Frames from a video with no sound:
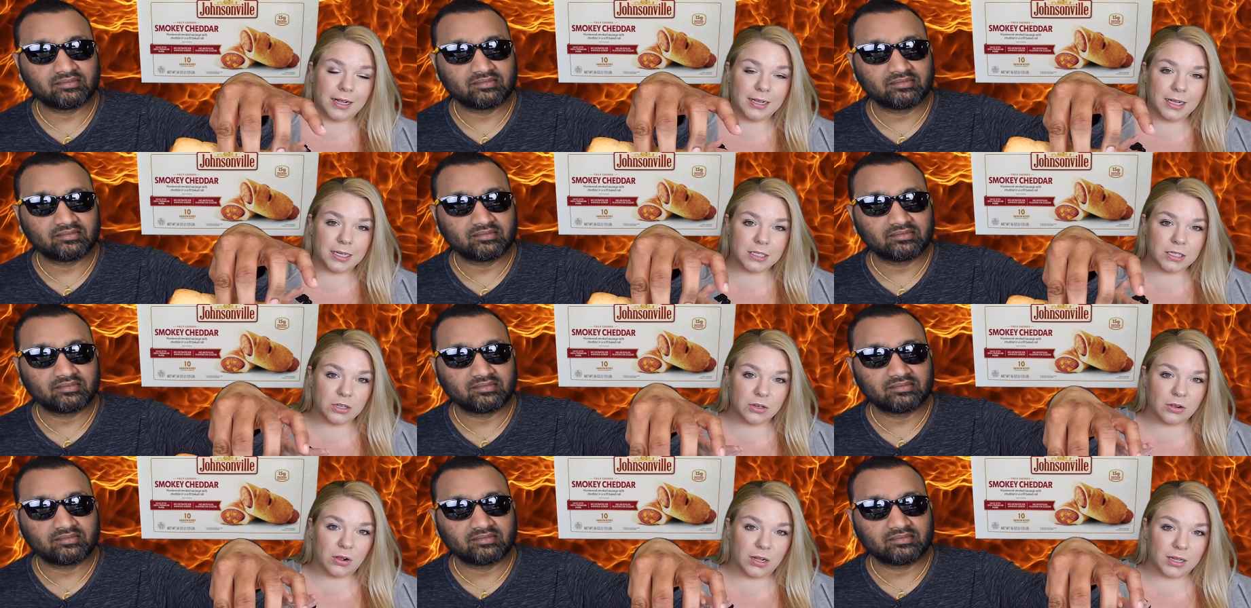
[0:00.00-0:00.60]
Speaker 1: I
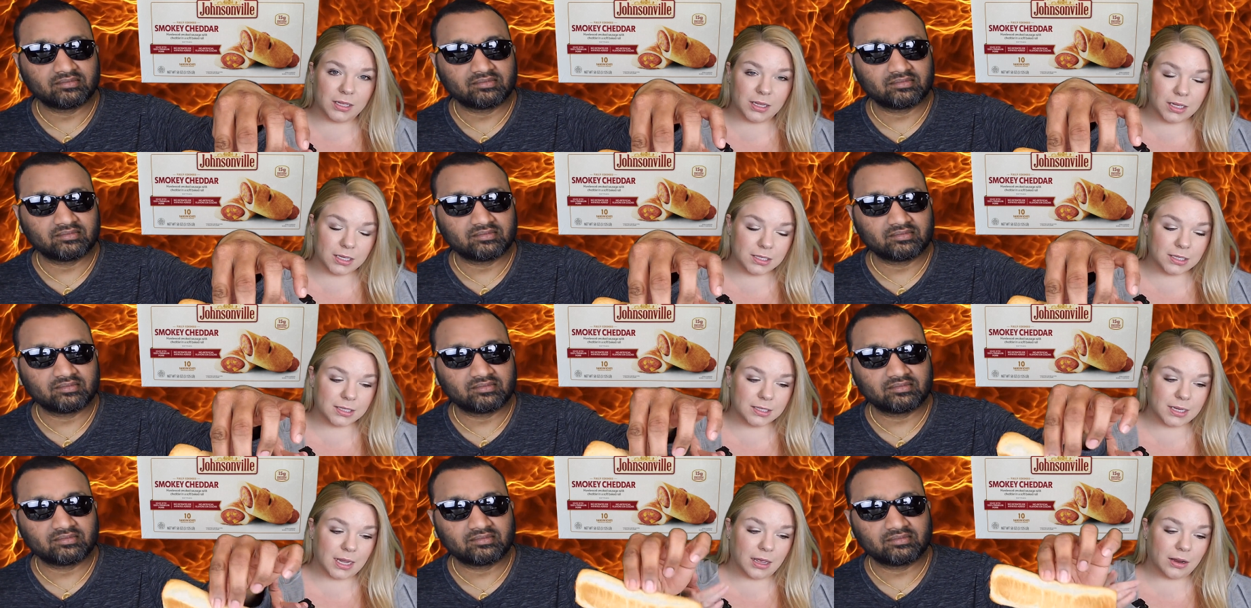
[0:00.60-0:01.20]
guess they're calling
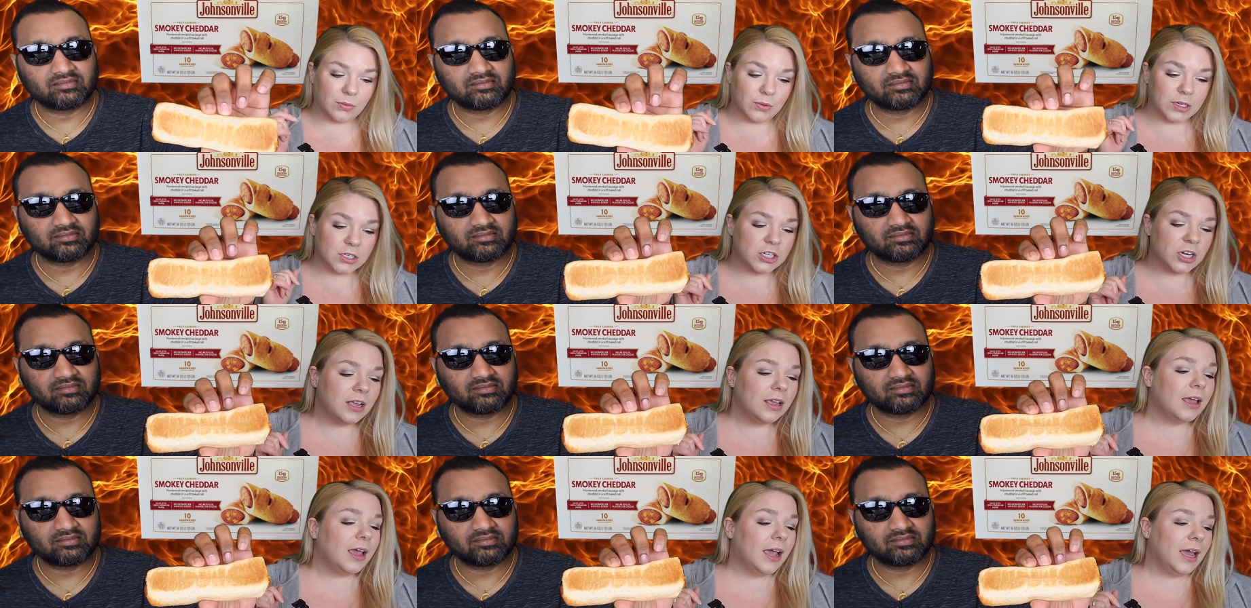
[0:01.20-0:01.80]
this a
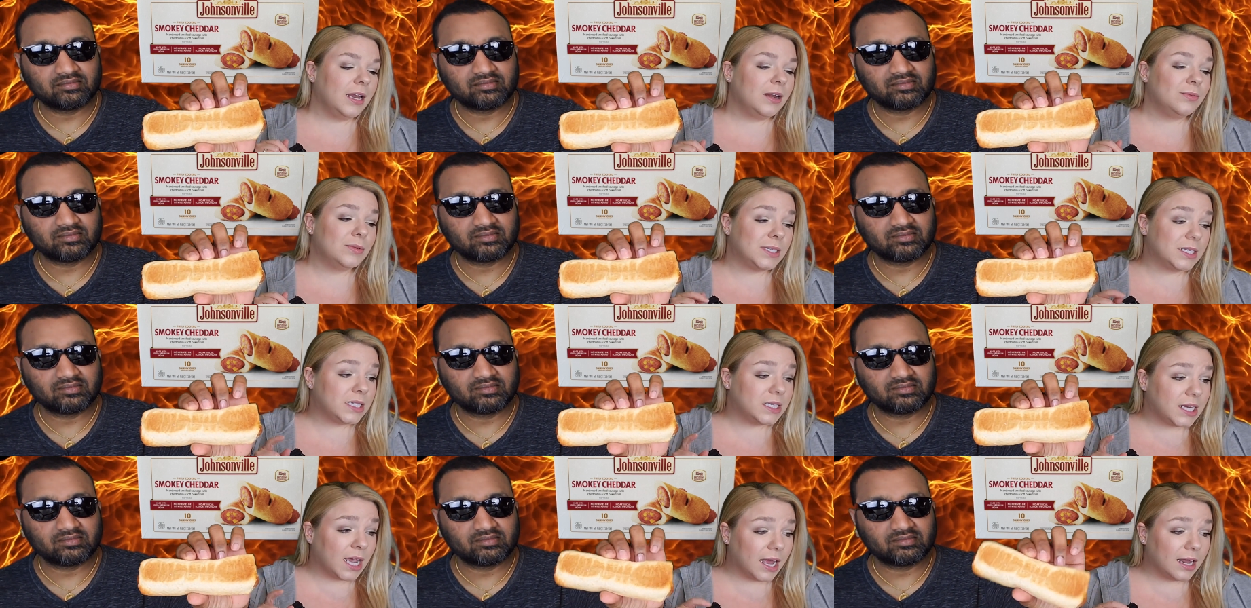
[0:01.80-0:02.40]
sandwich and it
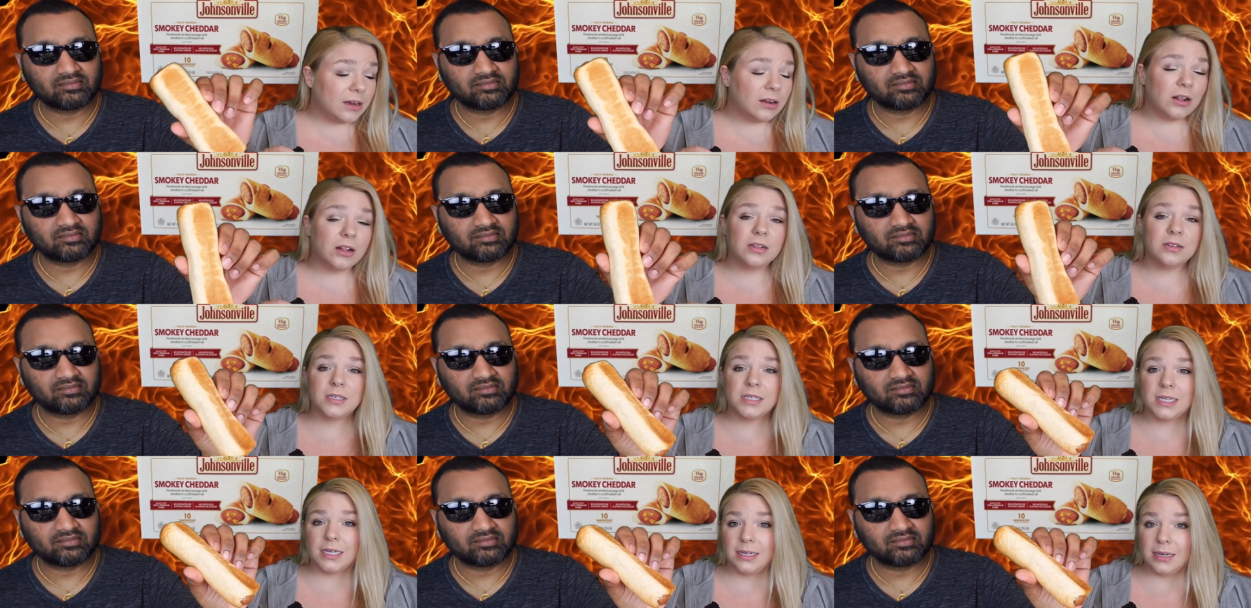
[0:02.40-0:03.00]
was
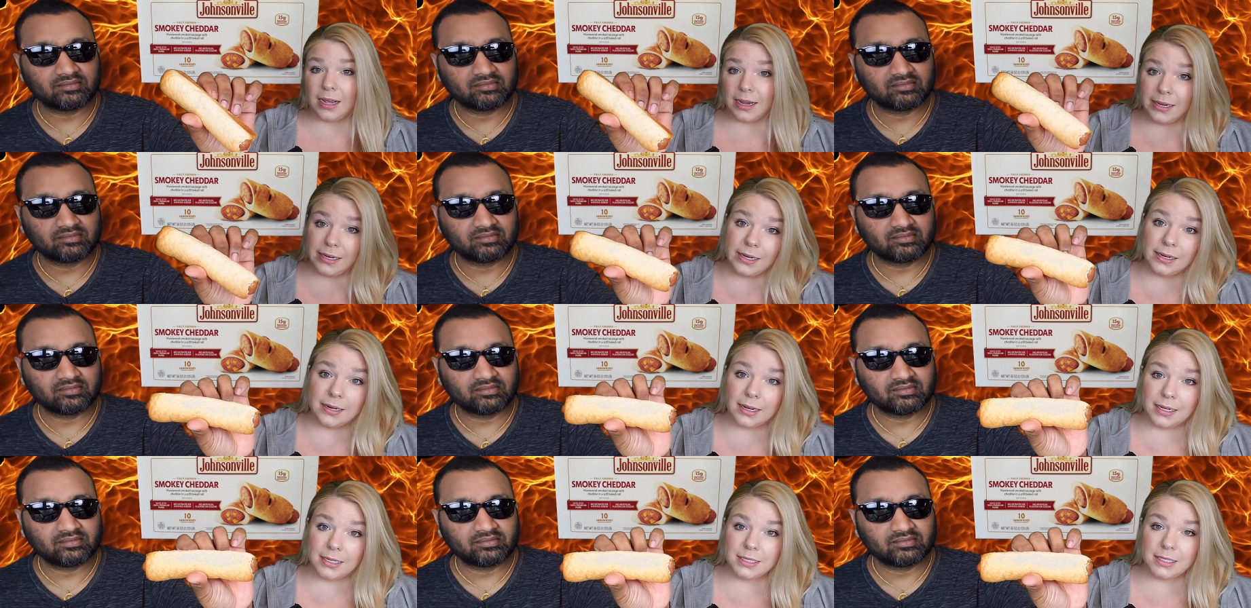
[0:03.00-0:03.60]

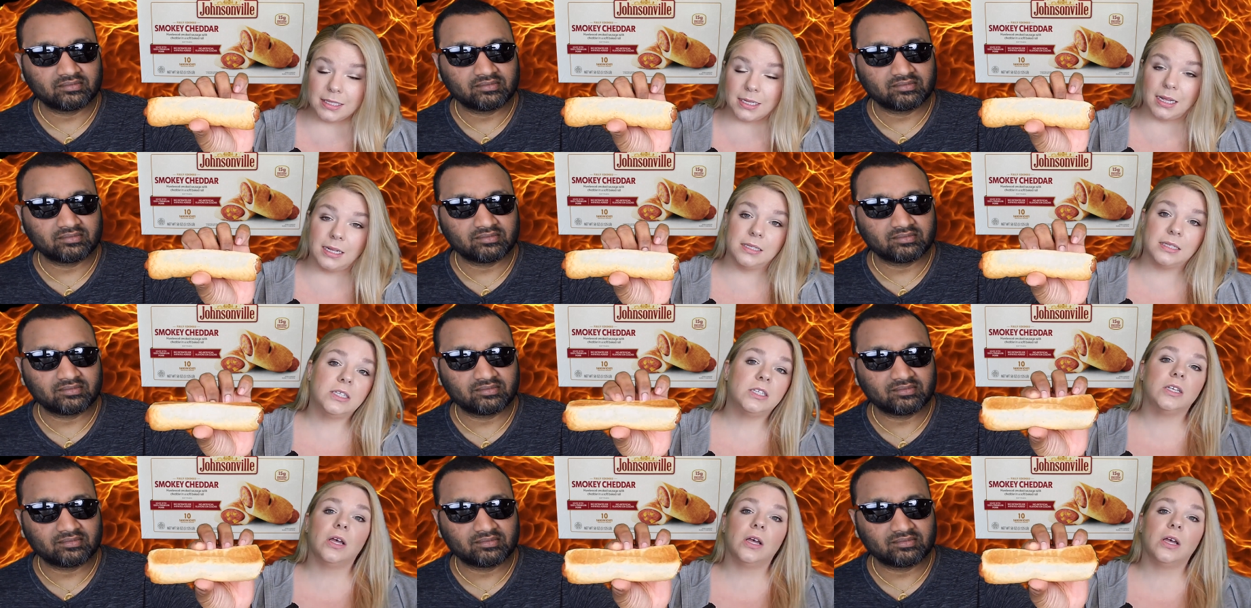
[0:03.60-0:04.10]
$10.99.